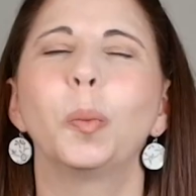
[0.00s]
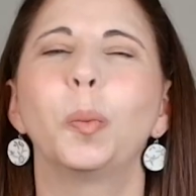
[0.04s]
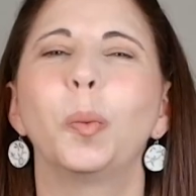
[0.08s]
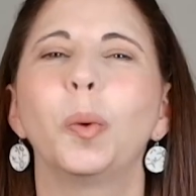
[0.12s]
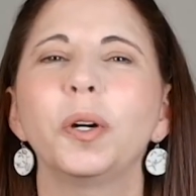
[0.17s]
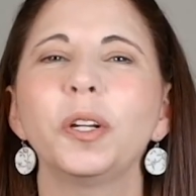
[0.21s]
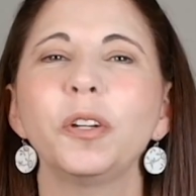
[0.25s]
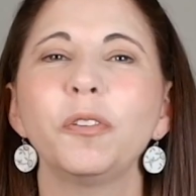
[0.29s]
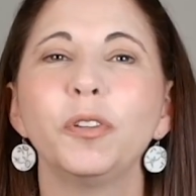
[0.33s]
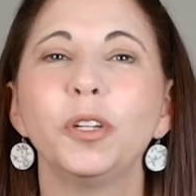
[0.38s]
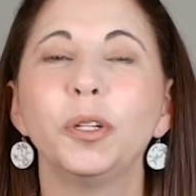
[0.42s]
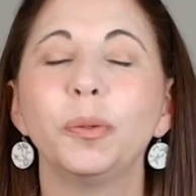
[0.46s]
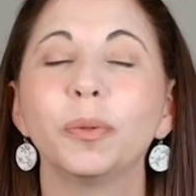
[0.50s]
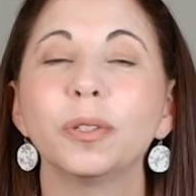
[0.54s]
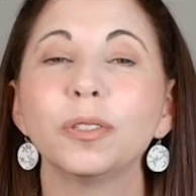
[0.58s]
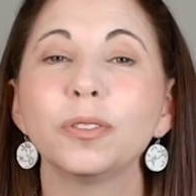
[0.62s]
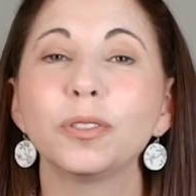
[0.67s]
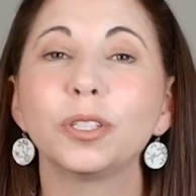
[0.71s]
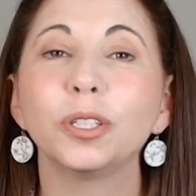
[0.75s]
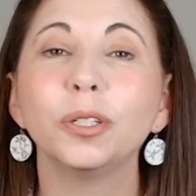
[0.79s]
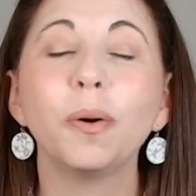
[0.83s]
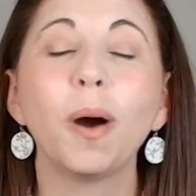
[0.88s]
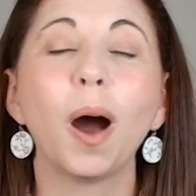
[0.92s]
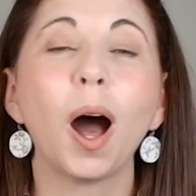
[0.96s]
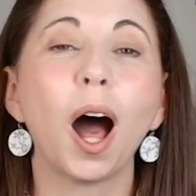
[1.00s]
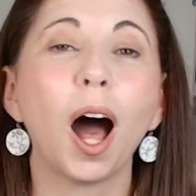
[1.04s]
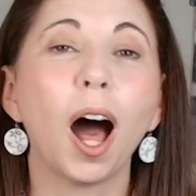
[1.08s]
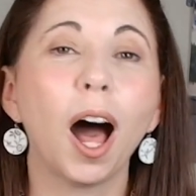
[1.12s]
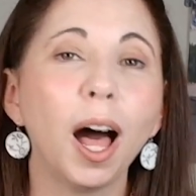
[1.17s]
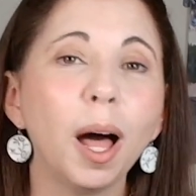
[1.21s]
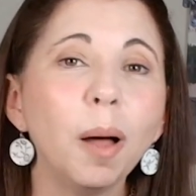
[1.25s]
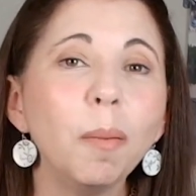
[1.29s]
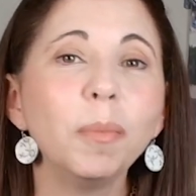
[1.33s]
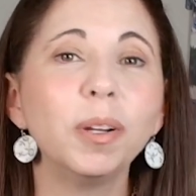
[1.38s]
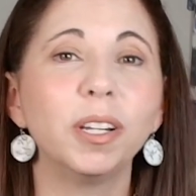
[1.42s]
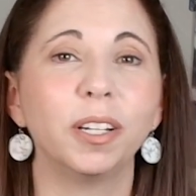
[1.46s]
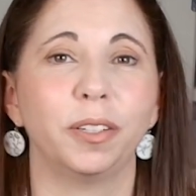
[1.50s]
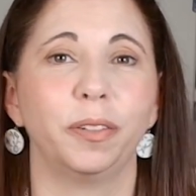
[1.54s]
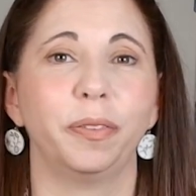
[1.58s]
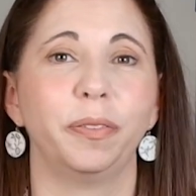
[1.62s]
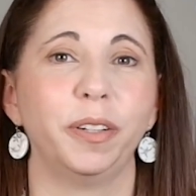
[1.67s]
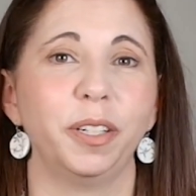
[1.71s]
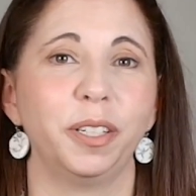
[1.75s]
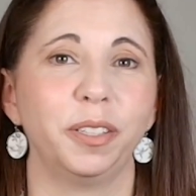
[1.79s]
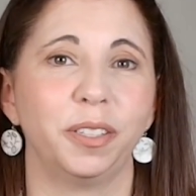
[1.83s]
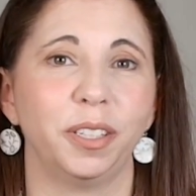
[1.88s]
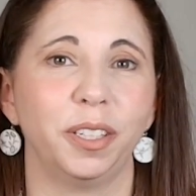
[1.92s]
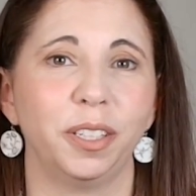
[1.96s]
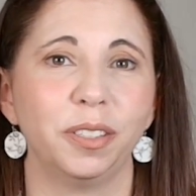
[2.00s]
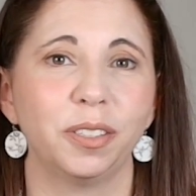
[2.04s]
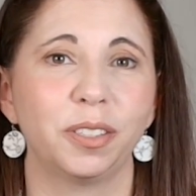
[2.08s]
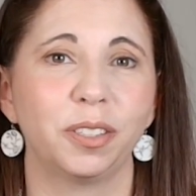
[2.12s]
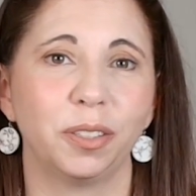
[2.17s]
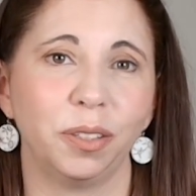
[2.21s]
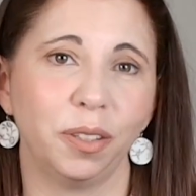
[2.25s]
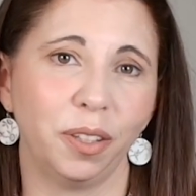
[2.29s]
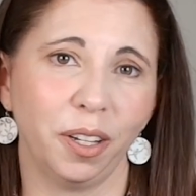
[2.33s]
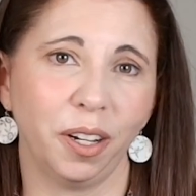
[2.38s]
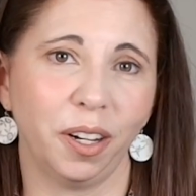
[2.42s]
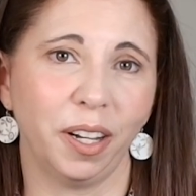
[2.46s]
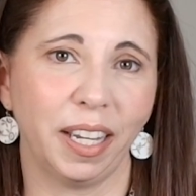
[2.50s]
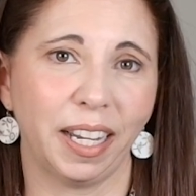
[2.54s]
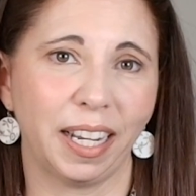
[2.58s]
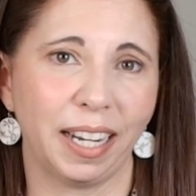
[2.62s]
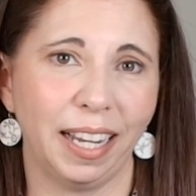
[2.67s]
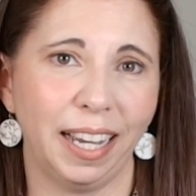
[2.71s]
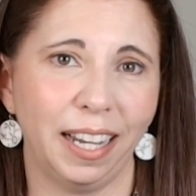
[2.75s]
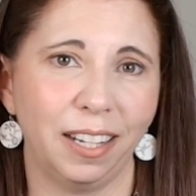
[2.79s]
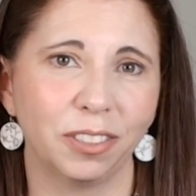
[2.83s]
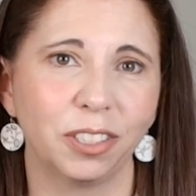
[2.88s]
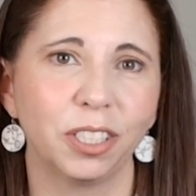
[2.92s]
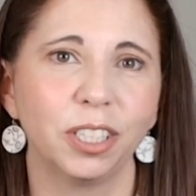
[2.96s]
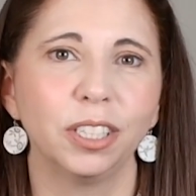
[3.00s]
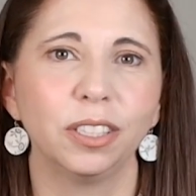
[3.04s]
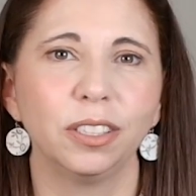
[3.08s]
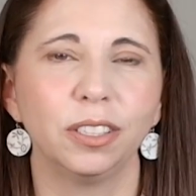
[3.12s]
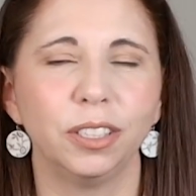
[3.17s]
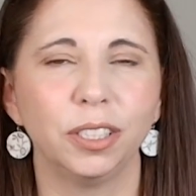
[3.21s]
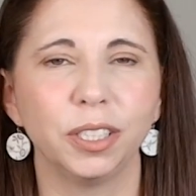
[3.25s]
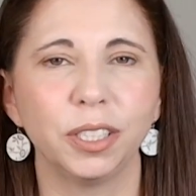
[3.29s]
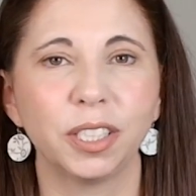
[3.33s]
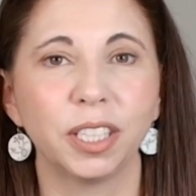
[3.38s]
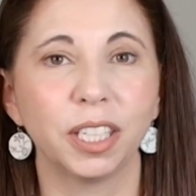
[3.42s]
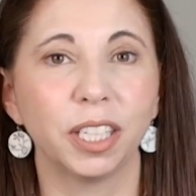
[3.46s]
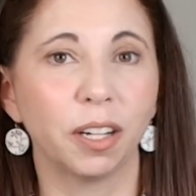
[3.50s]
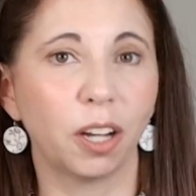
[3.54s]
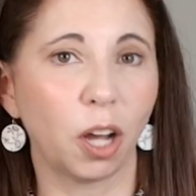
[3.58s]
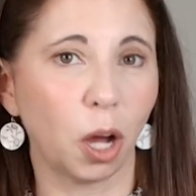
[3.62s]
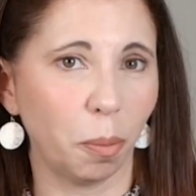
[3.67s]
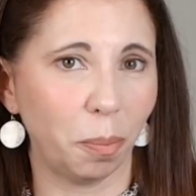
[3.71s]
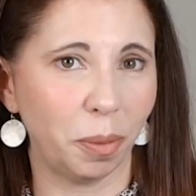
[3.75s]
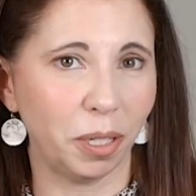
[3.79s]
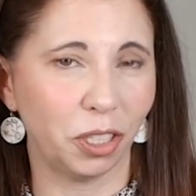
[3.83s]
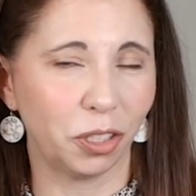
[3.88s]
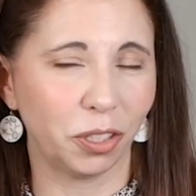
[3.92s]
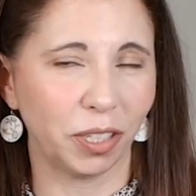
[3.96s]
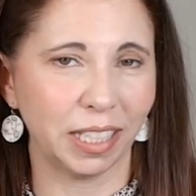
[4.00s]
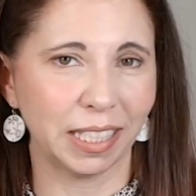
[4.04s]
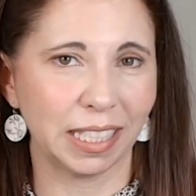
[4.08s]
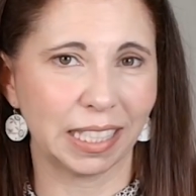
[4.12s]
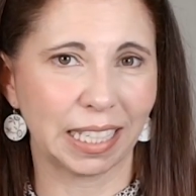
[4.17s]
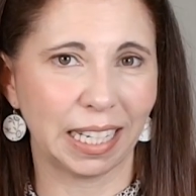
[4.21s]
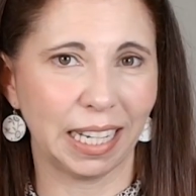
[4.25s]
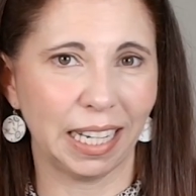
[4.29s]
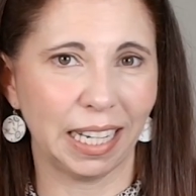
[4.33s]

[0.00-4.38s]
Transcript: What if you want to upload photos to the iCloud using CopyTrans